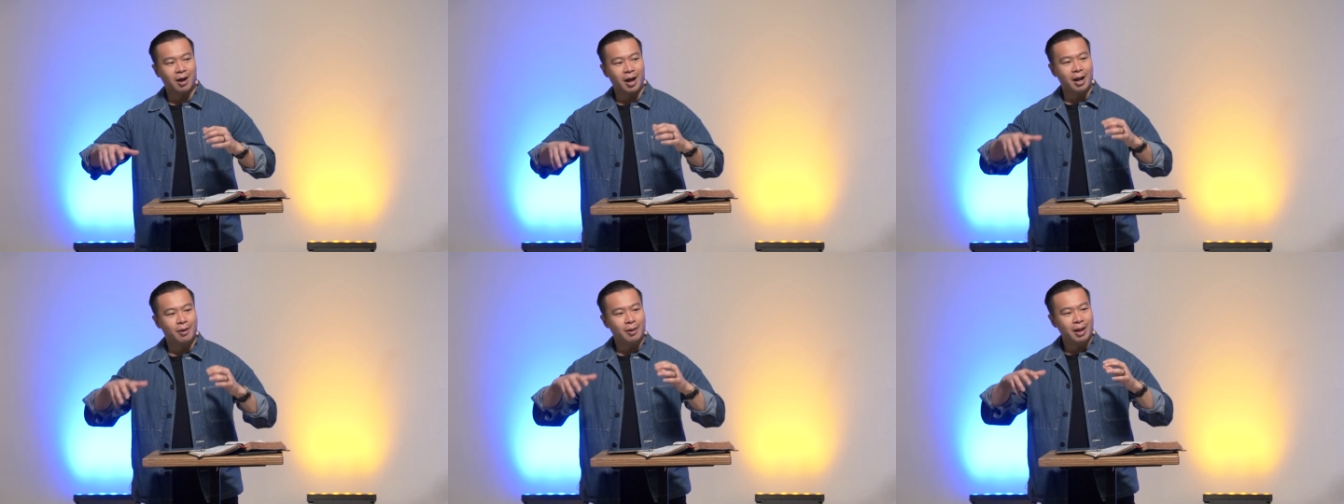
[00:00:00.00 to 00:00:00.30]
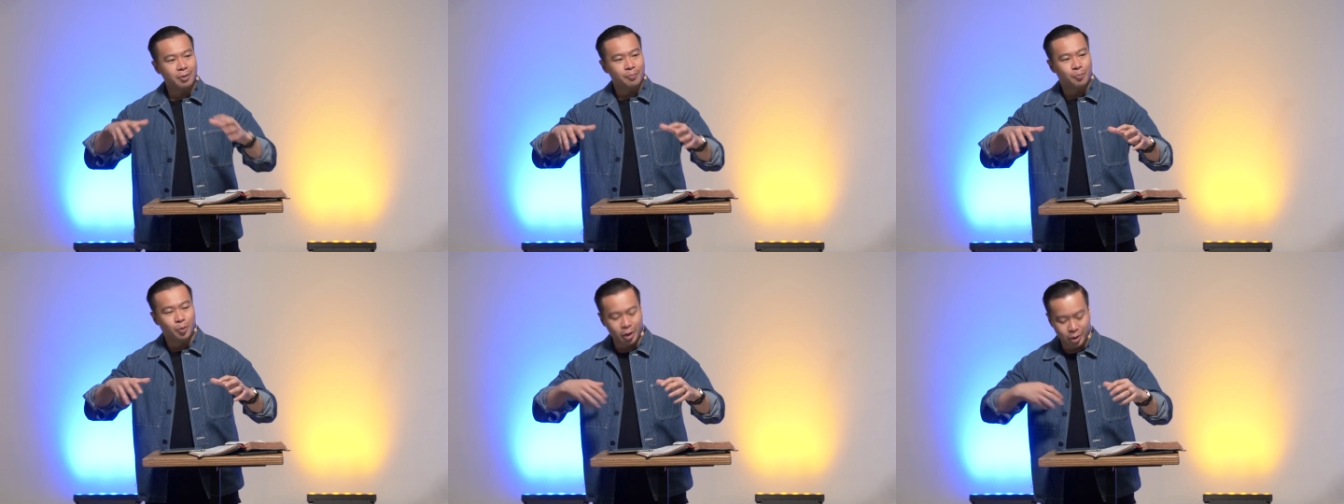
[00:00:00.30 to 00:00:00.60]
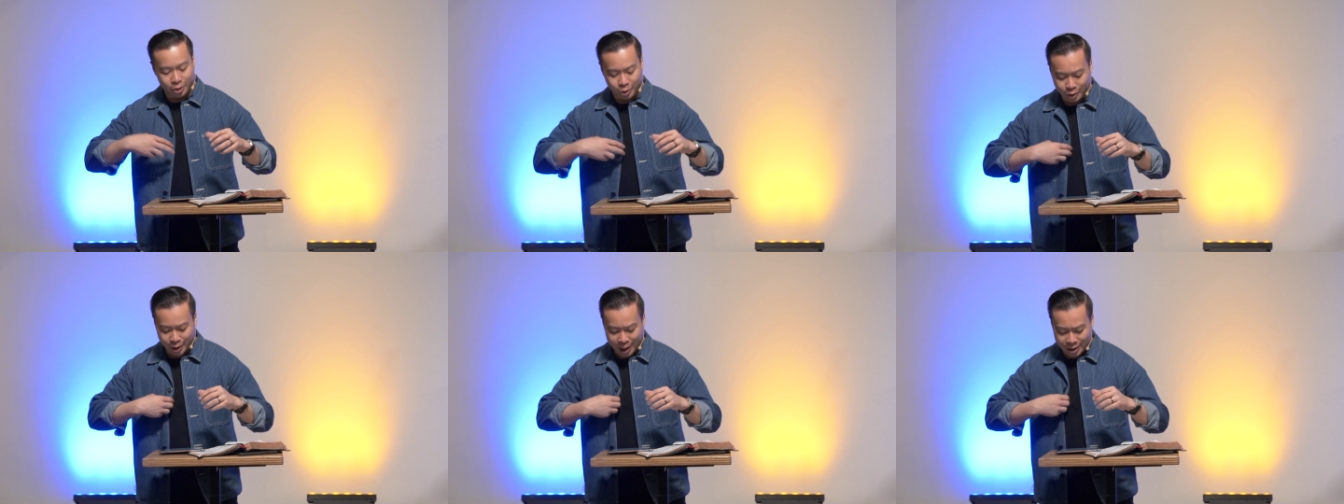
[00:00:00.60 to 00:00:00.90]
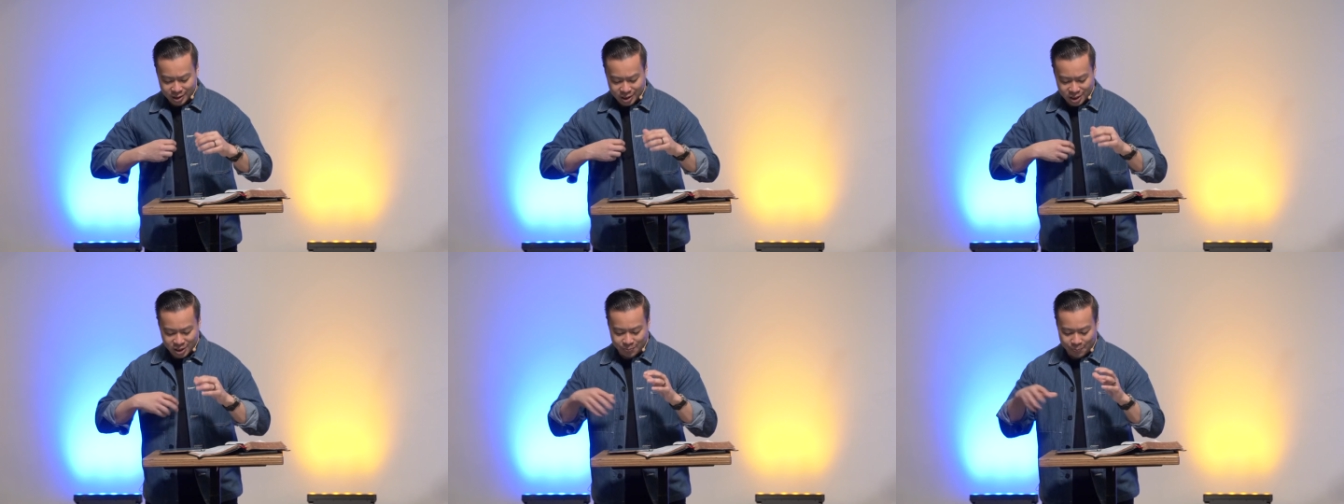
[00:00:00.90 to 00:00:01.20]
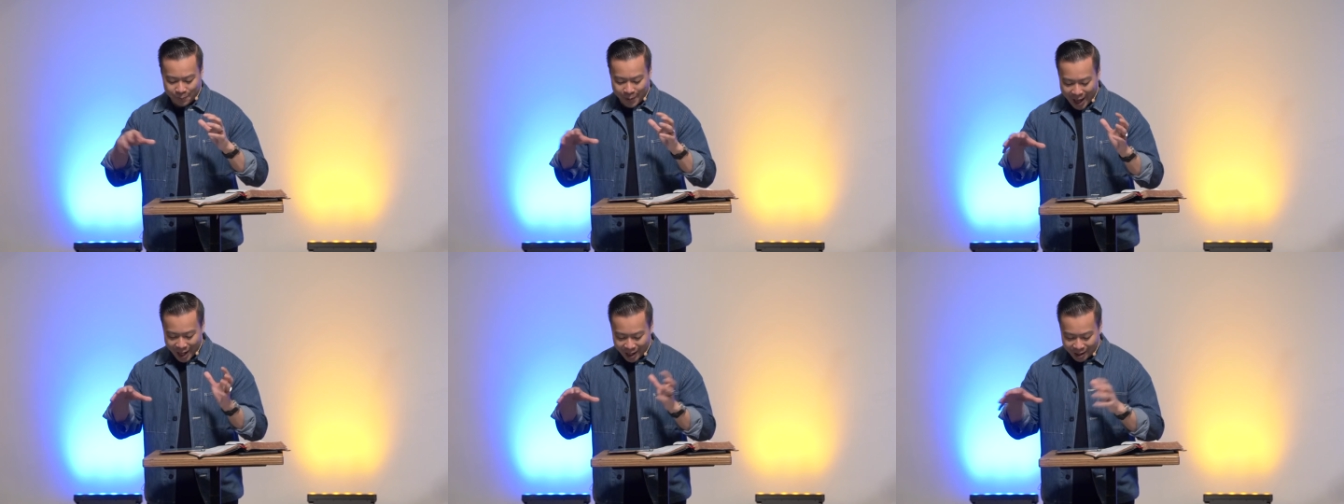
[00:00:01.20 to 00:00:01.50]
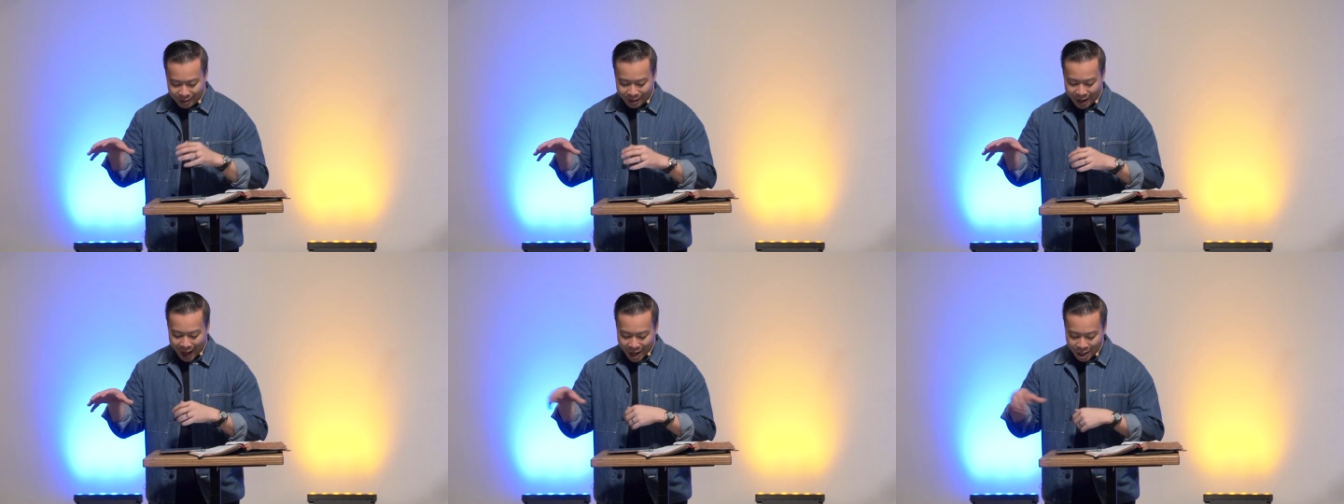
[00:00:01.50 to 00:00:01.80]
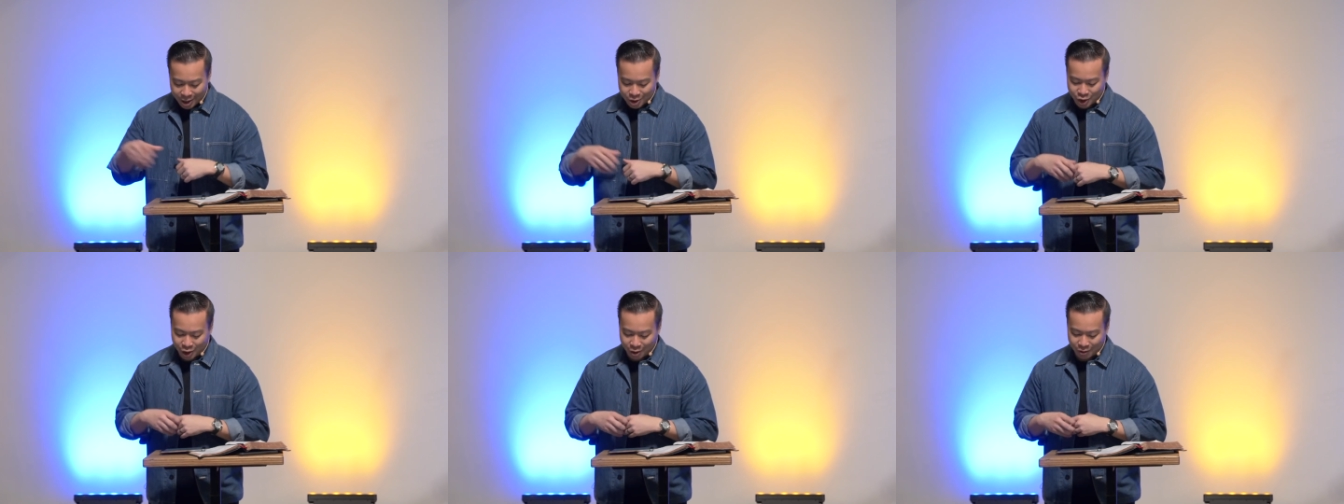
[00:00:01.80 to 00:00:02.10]
I like to put it to you, doesn't spend
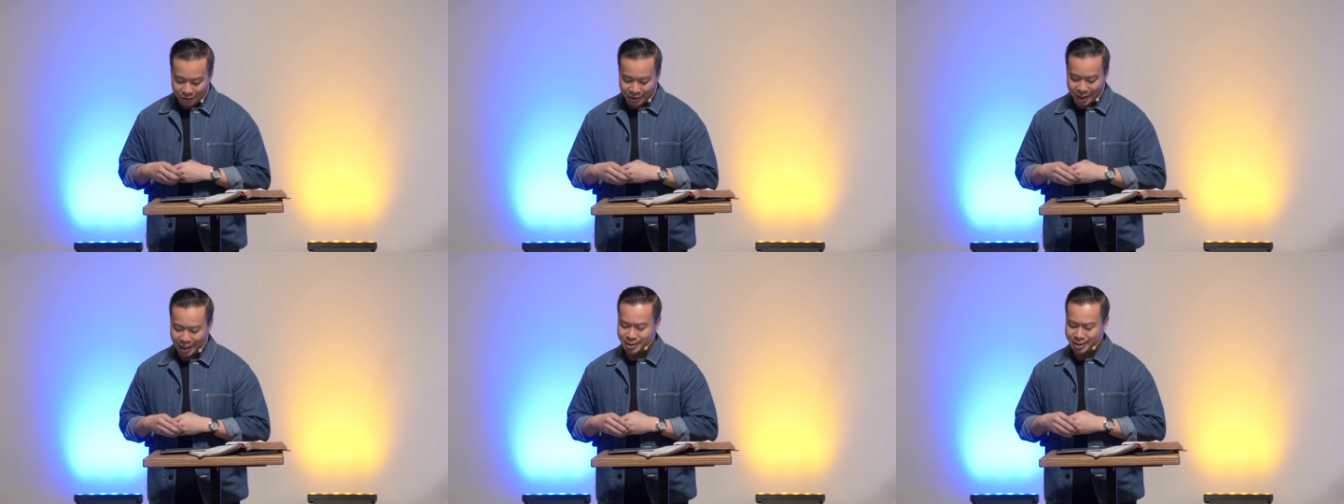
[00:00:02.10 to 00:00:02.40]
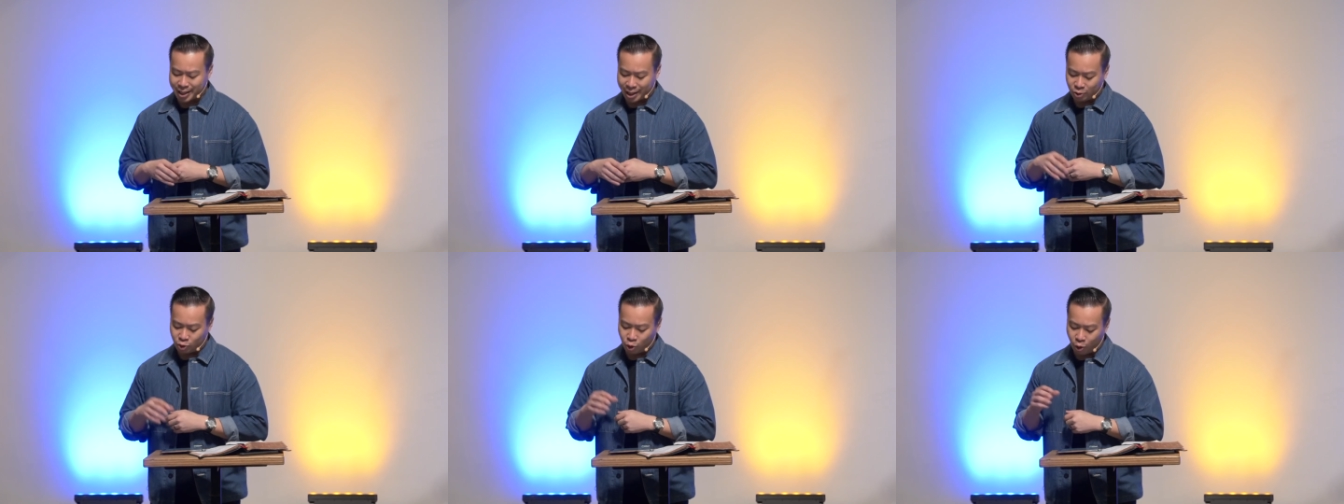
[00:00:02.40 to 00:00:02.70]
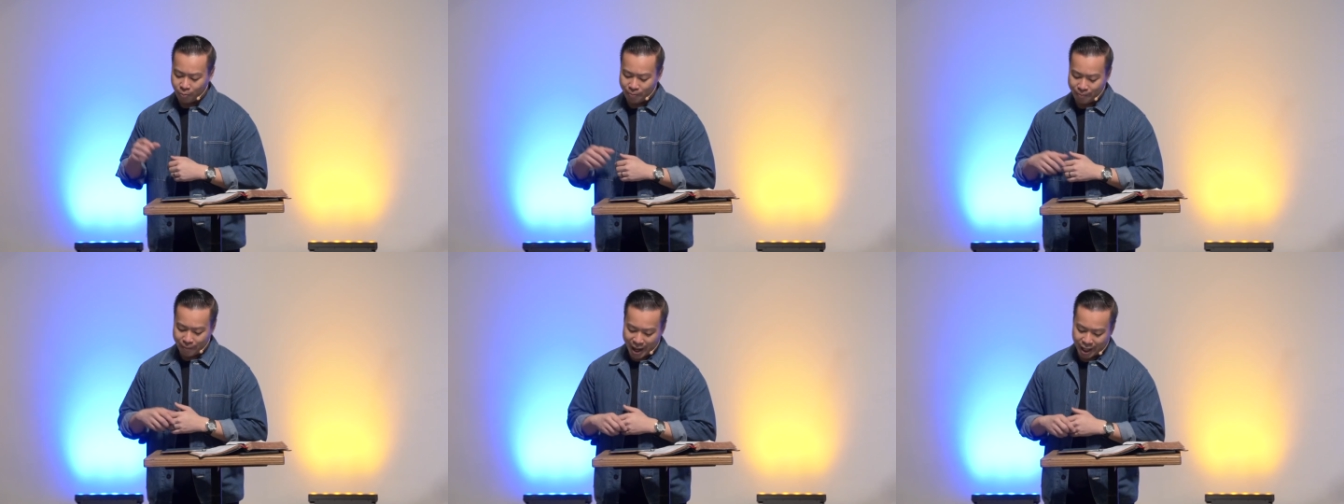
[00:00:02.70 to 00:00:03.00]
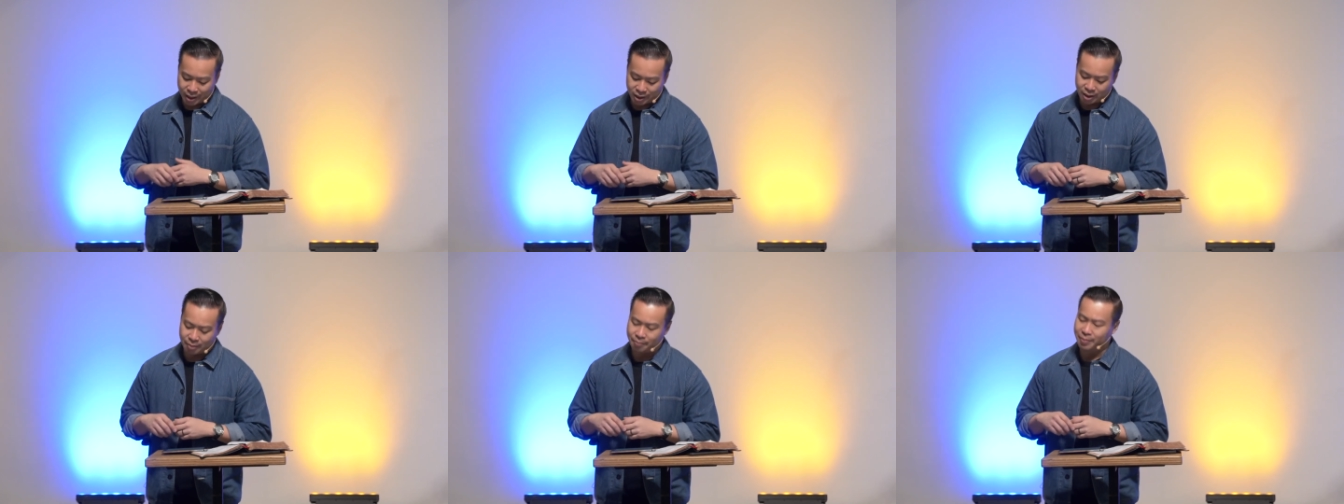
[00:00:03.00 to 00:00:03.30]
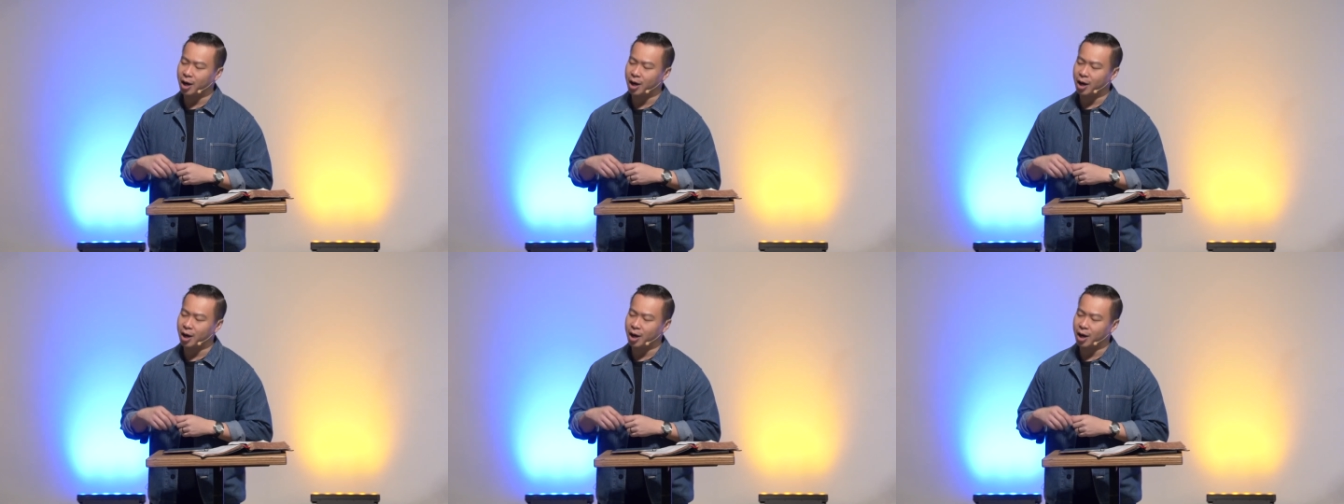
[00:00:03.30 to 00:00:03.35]
energy on things that don't matter,